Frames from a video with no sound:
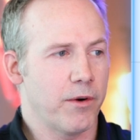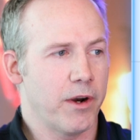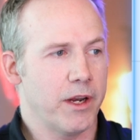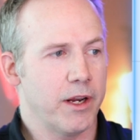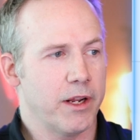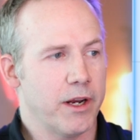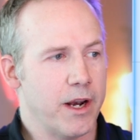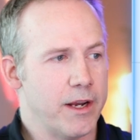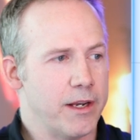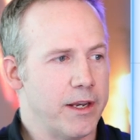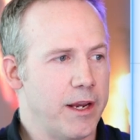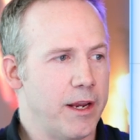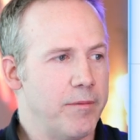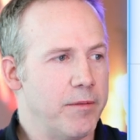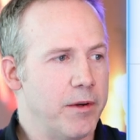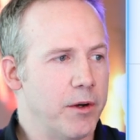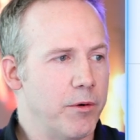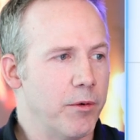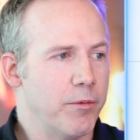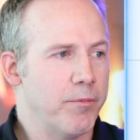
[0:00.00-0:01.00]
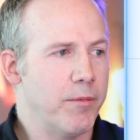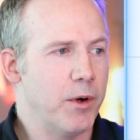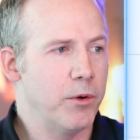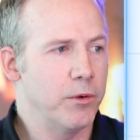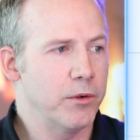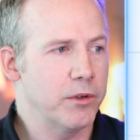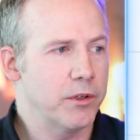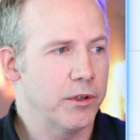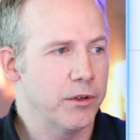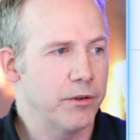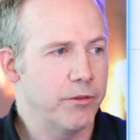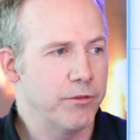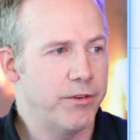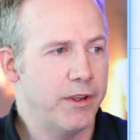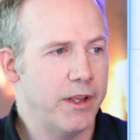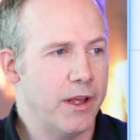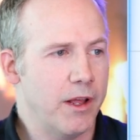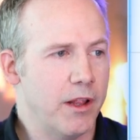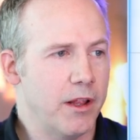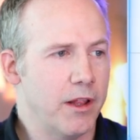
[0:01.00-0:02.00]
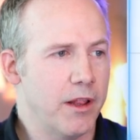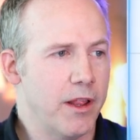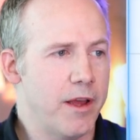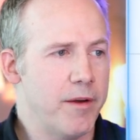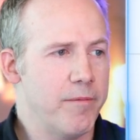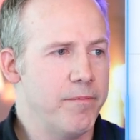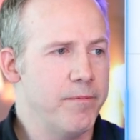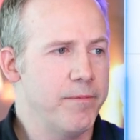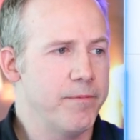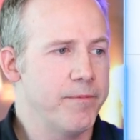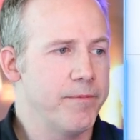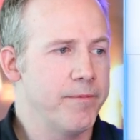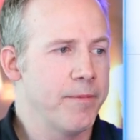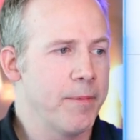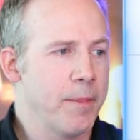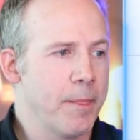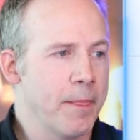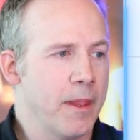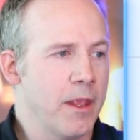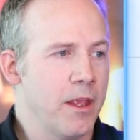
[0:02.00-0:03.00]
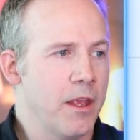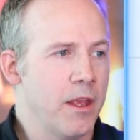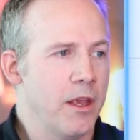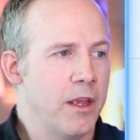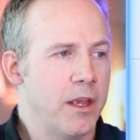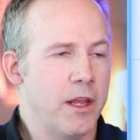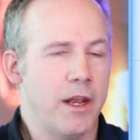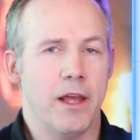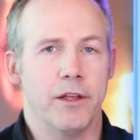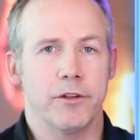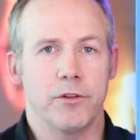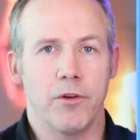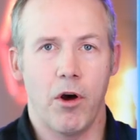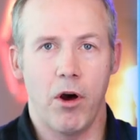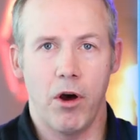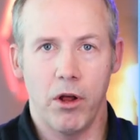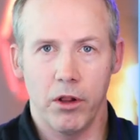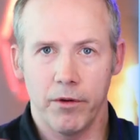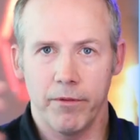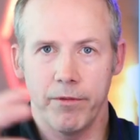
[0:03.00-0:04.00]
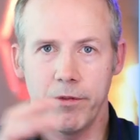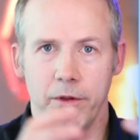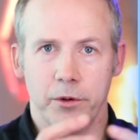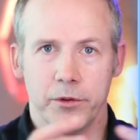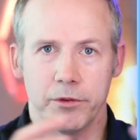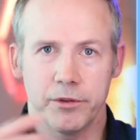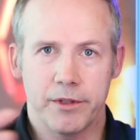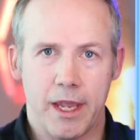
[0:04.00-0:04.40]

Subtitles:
running and I named it Remote VLLM. It has all of those